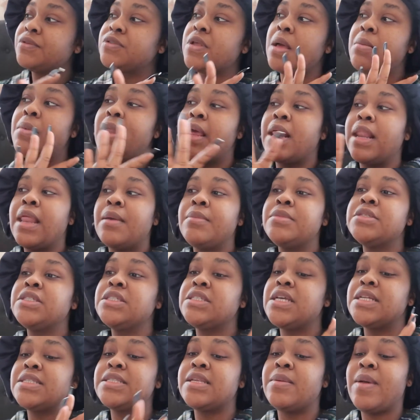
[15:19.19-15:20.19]
So I'm like, let me
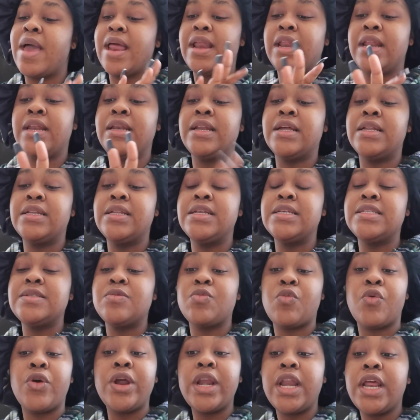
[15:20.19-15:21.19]
just get some editing done
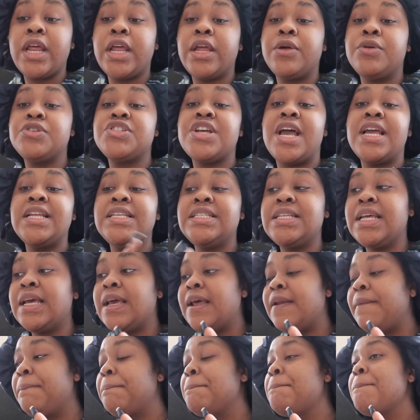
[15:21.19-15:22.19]
this morning, which I
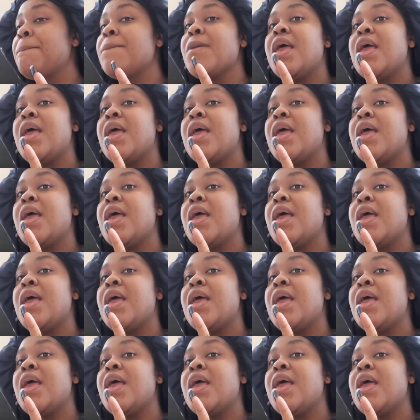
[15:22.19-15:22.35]
did.